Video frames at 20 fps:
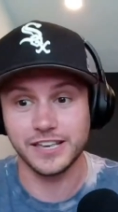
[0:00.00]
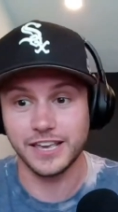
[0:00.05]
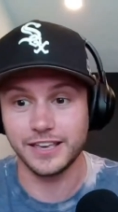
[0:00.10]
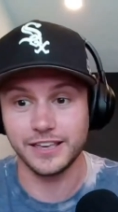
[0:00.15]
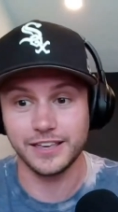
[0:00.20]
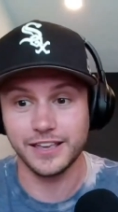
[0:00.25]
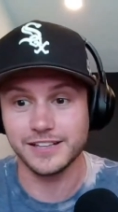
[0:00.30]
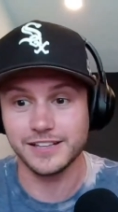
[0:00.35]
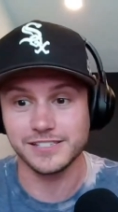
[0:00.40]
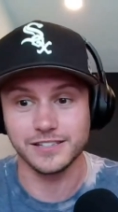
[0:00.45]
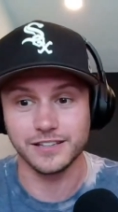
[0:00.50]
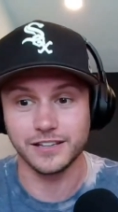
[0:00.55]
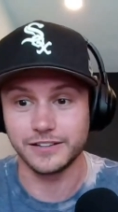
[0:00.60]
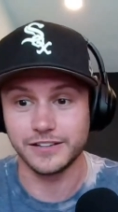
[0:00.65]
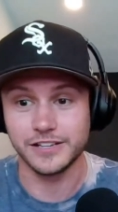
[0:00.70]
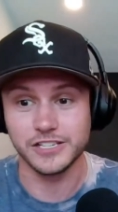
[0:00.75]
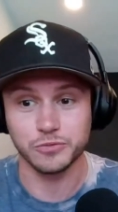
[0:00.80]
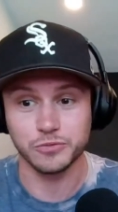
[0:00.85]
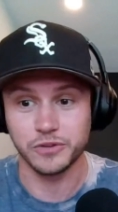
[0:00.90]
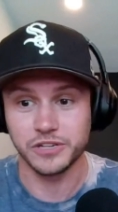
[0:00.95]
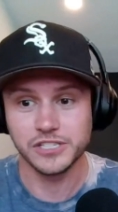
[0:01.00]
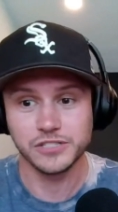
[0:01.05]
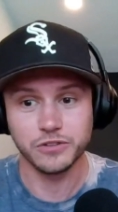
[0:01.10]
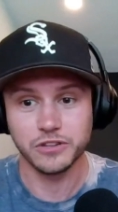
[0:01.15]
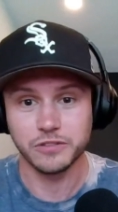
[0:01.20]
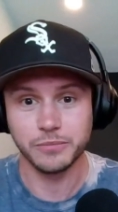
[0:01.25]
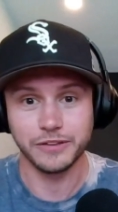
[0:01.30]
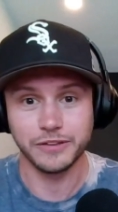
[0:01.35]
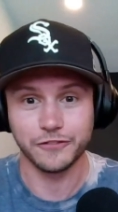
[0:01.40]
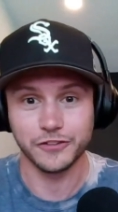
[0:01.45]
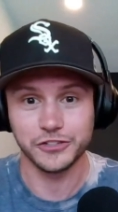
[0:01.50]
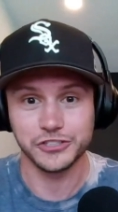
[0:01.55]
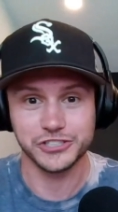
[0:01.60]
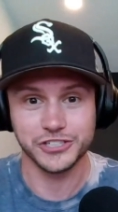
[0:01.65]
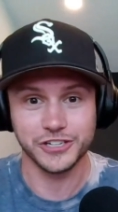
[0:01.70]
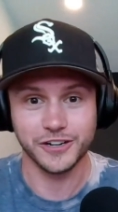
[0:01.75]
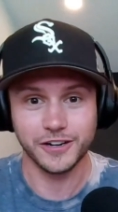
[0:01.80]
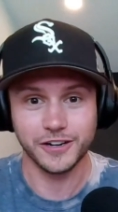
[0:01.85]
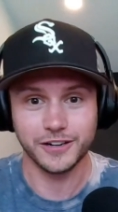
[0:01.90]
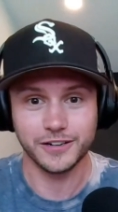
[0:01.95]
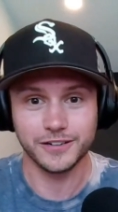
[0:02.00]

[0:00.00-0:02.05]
King Giz and the Lizwiz with me for sure.